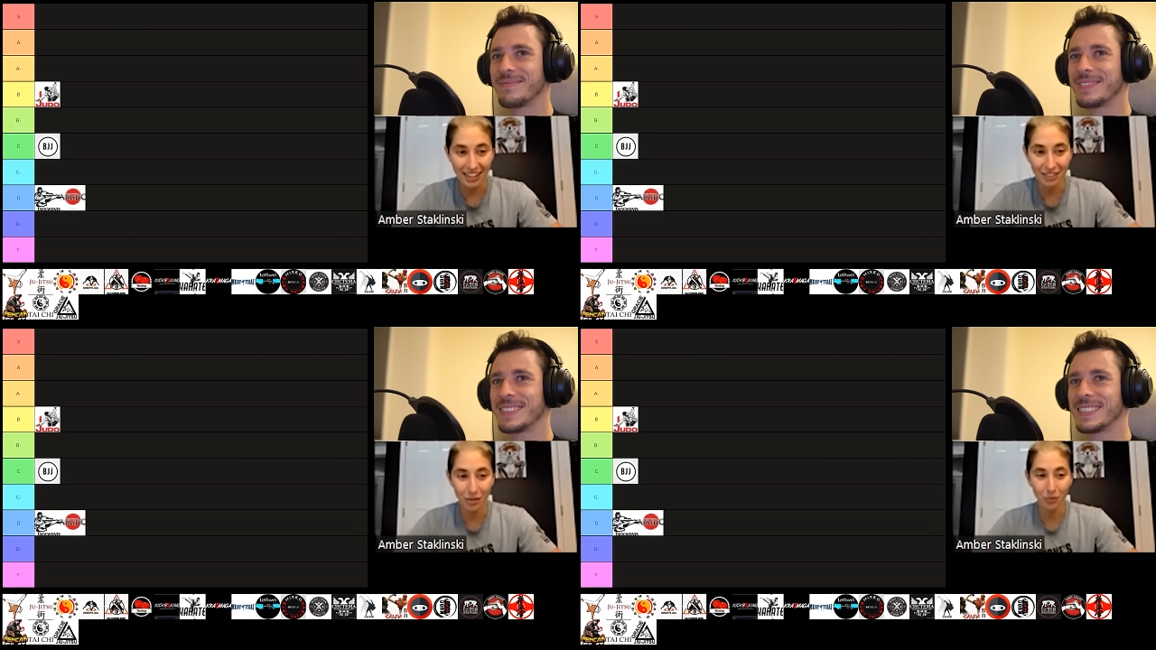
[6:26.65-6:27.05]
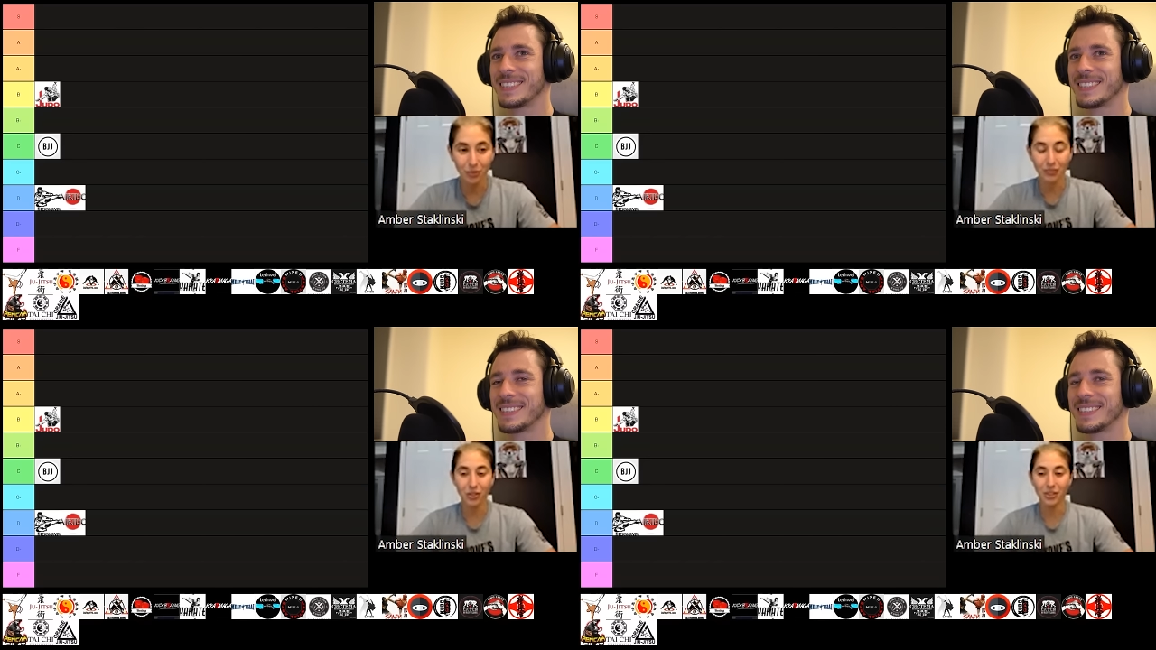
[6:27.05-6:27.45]
Speaker 1: So we
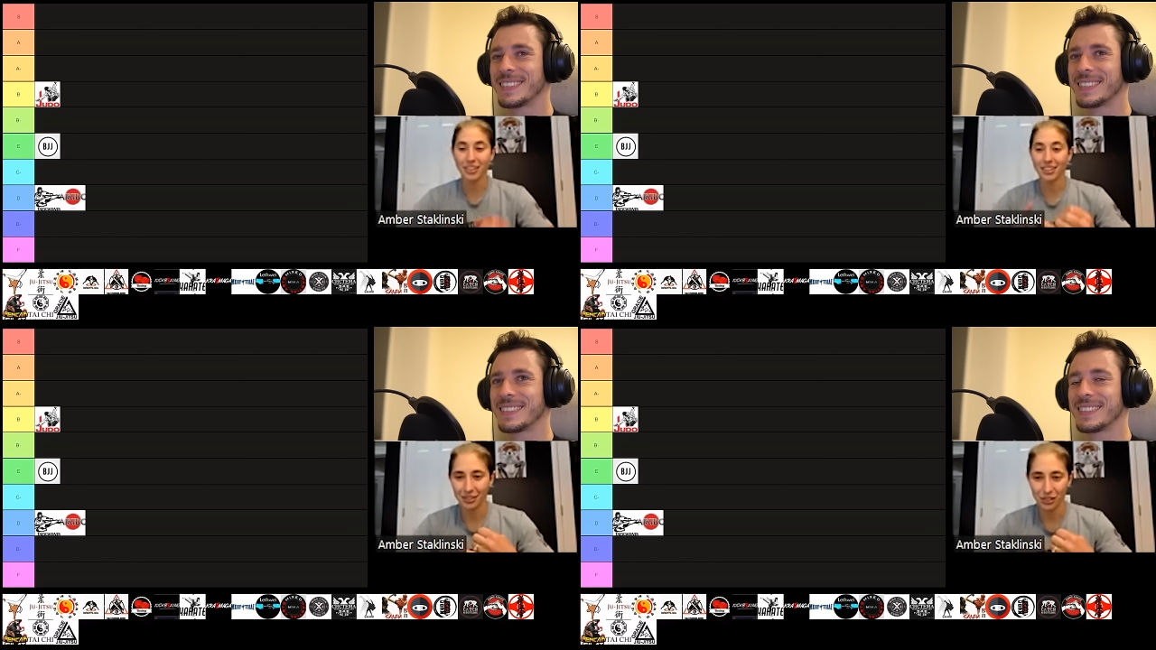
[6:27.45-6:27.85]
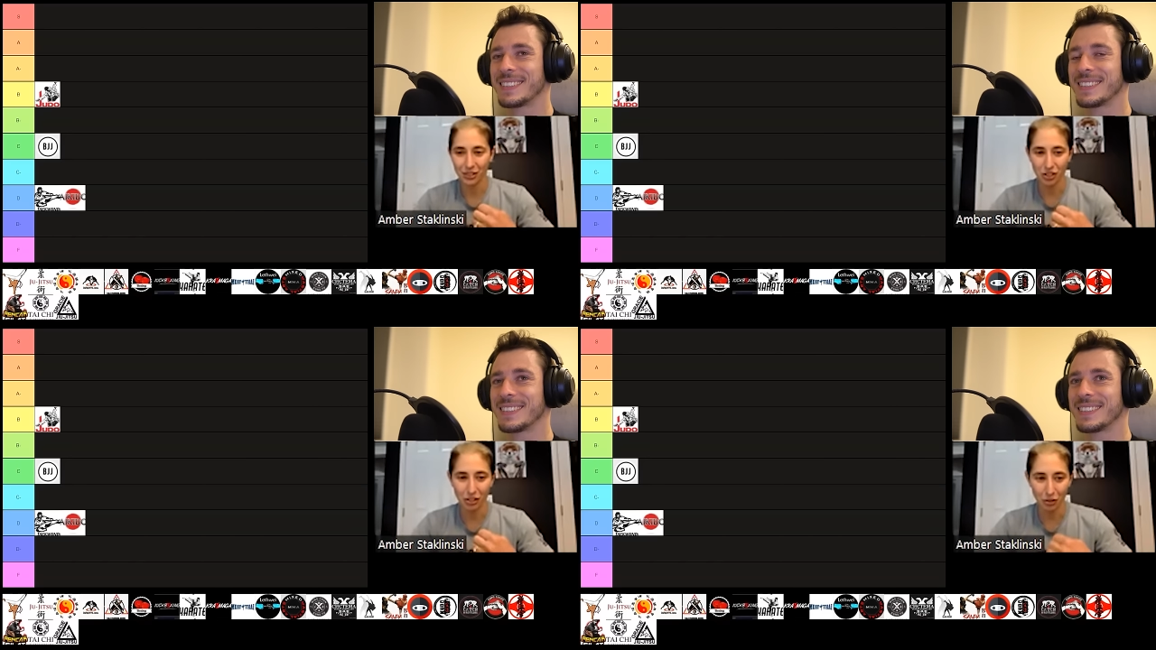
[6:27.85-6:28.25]
have to look at the
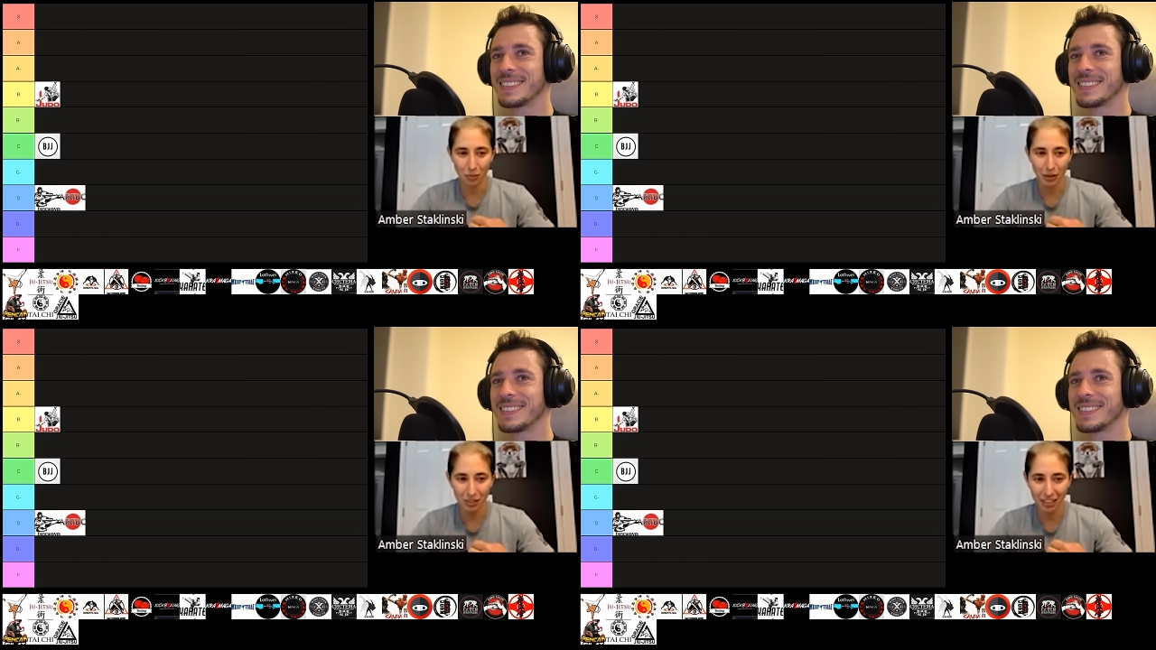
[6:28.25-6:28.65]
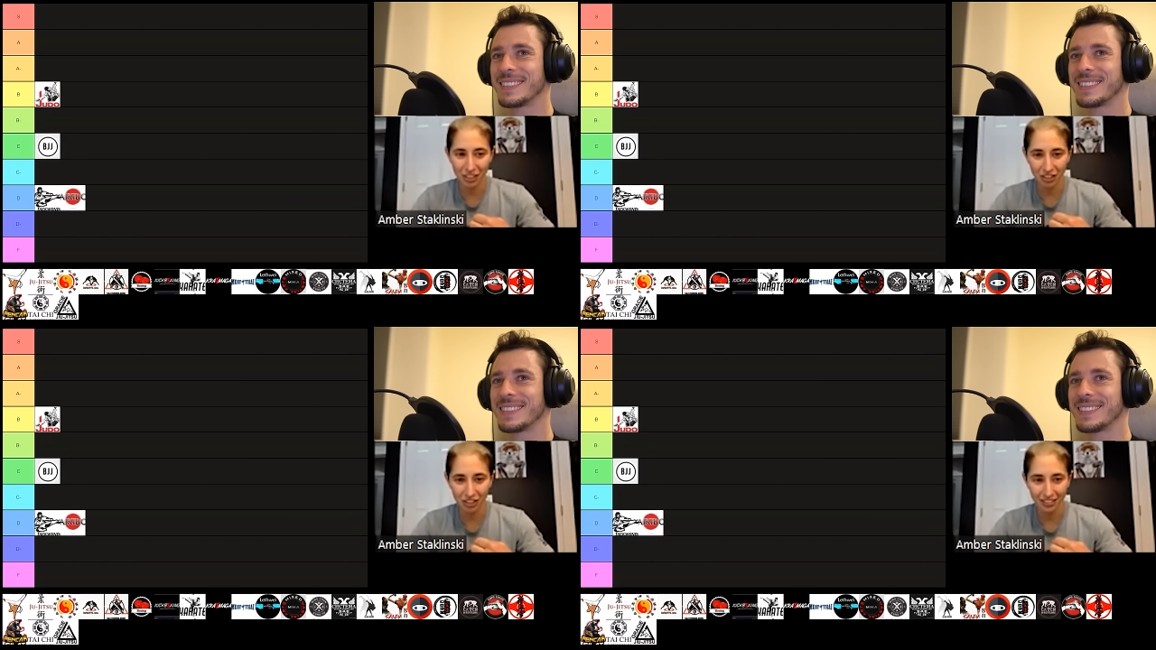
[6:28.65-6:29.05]
general
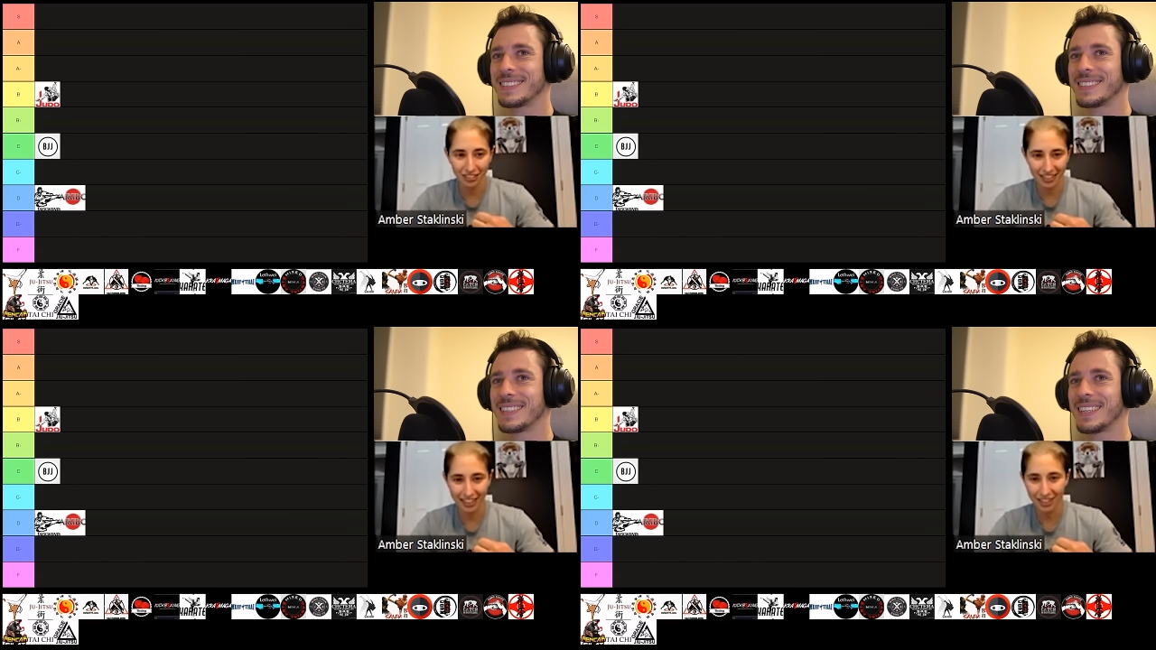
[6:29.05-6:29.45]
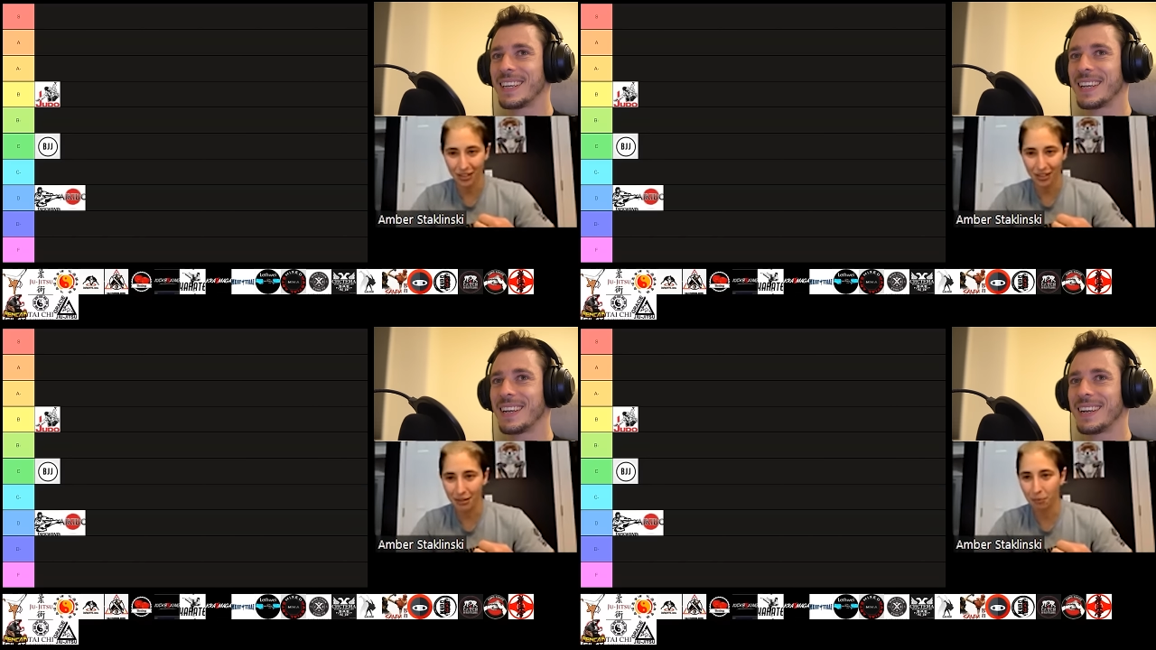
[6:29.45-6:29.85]
population. Can they do
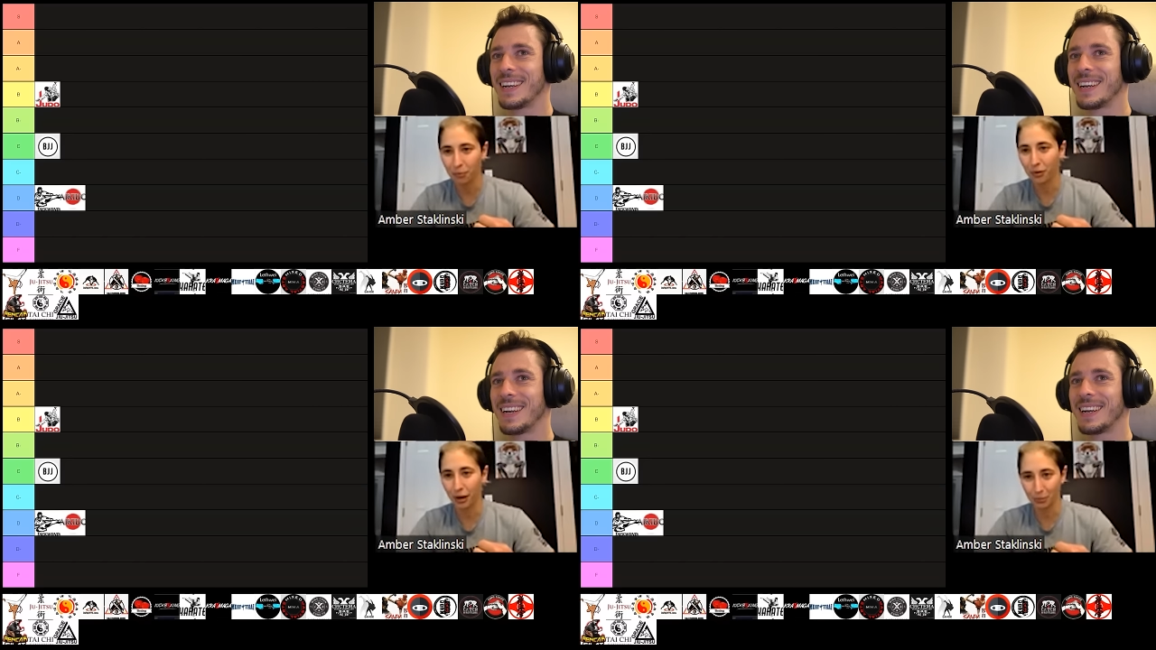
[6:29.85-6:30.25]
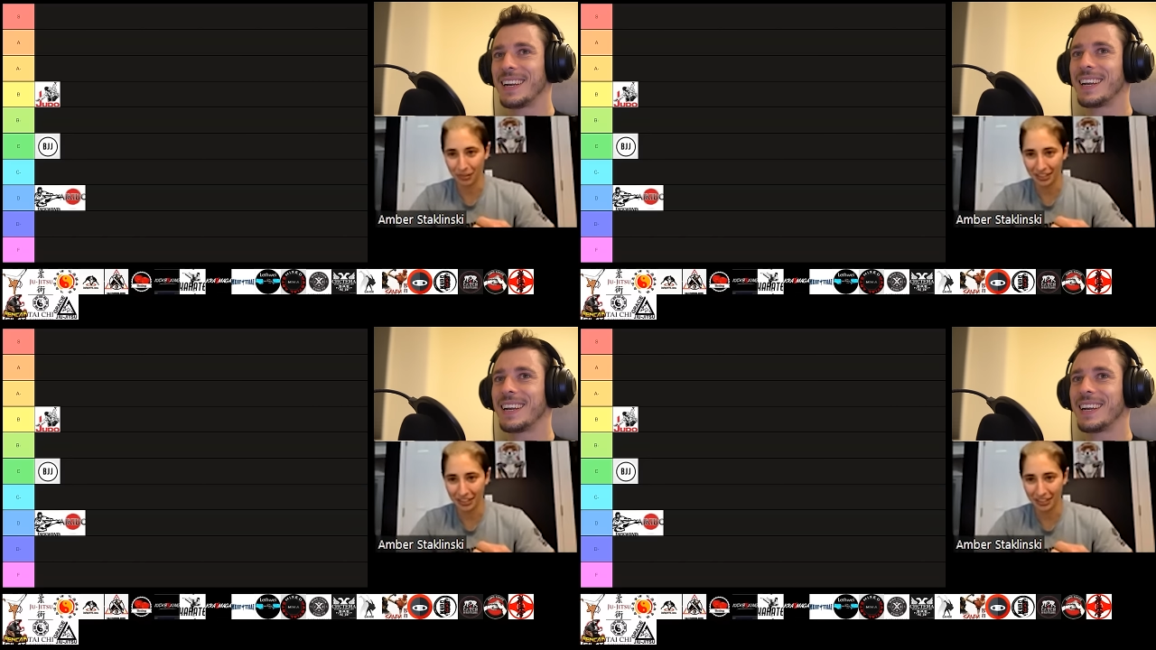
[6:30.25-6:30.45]
that? Probably